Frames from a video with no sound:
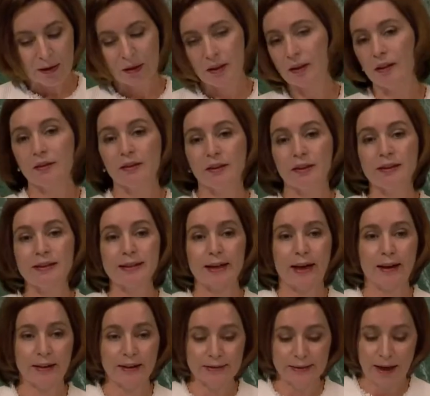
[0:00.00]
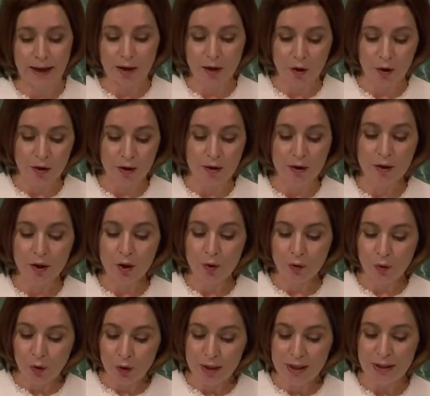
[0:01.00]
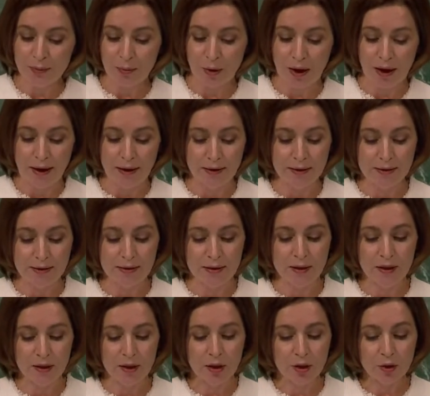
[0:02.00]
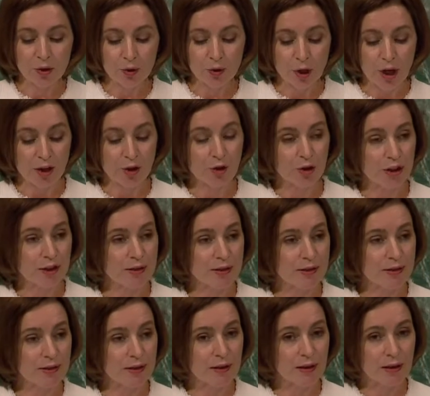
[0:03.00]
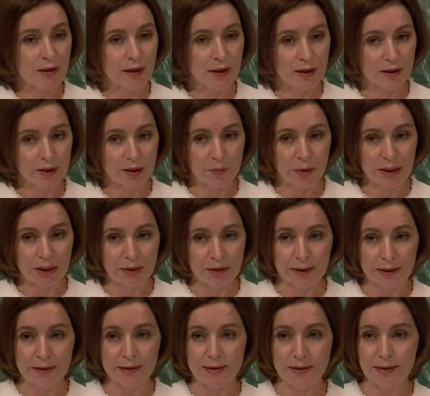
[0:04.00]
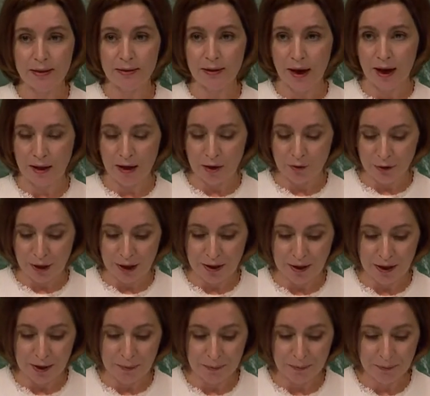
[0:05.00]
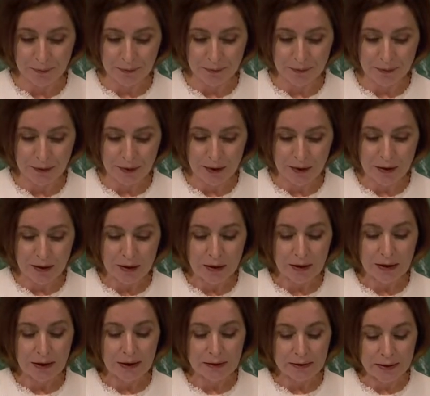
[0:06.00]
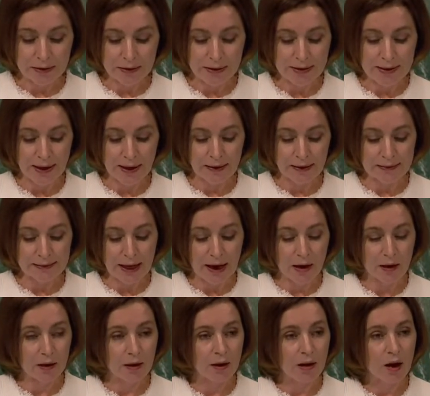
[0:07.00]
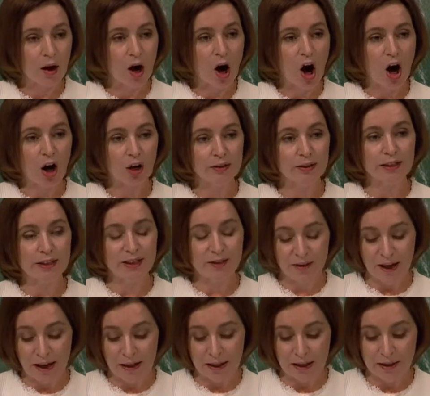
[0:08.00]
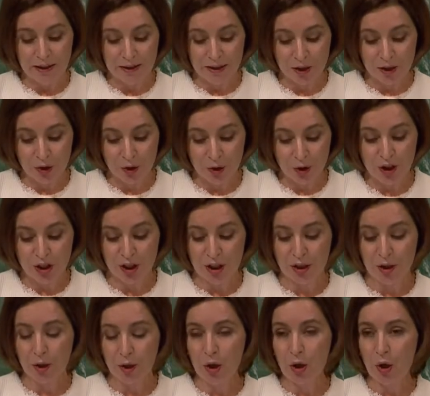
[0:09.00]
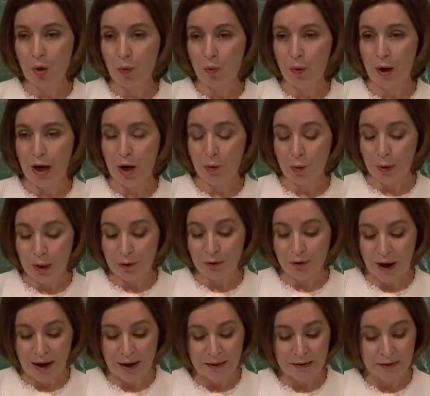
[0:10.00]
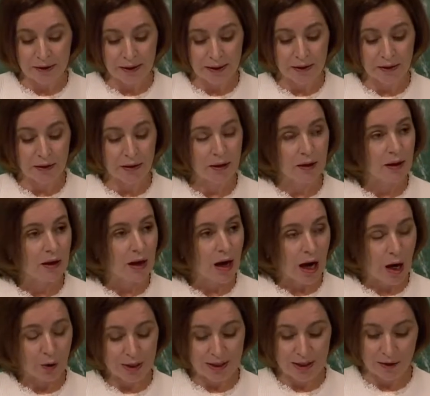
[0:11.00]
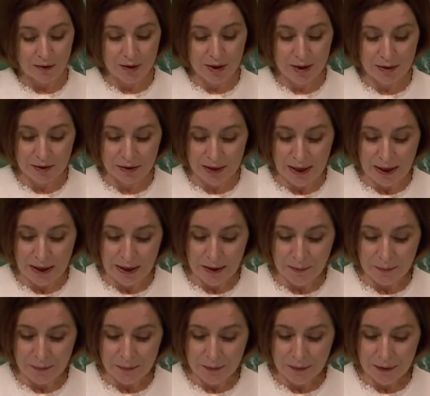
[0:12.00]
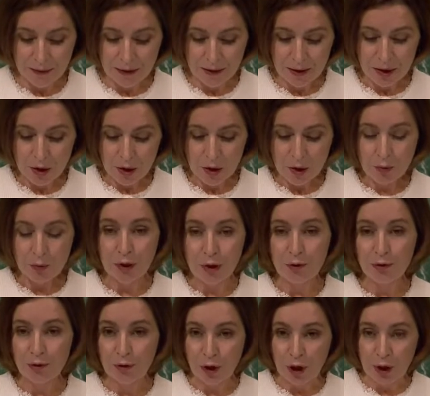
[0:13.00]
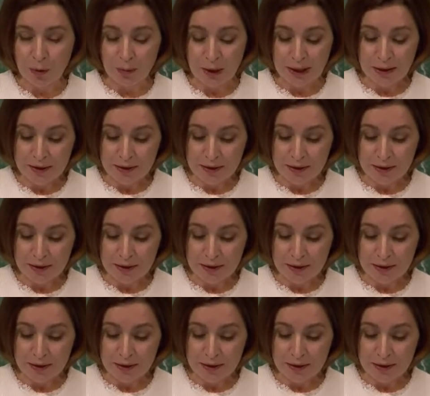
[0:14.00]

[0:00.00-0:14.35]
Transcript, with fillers: It is an attack on food supplies to countries in the Middle East and Africa. It is an attack on this very institution where we find in ourselves today we firmly